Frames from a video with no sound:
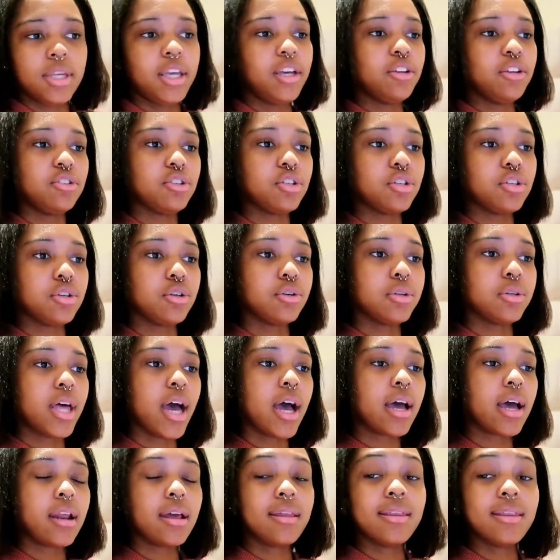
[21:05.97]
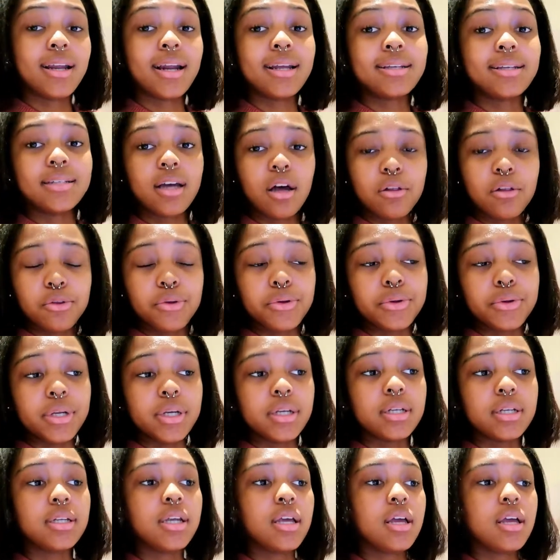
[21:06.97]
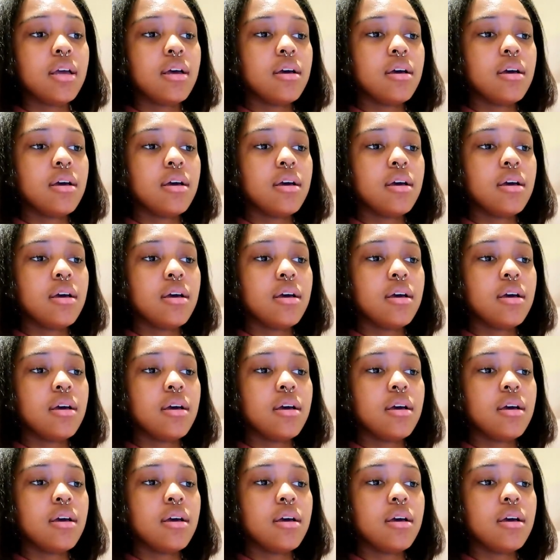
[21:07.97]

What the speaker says: into that, and then I downloaded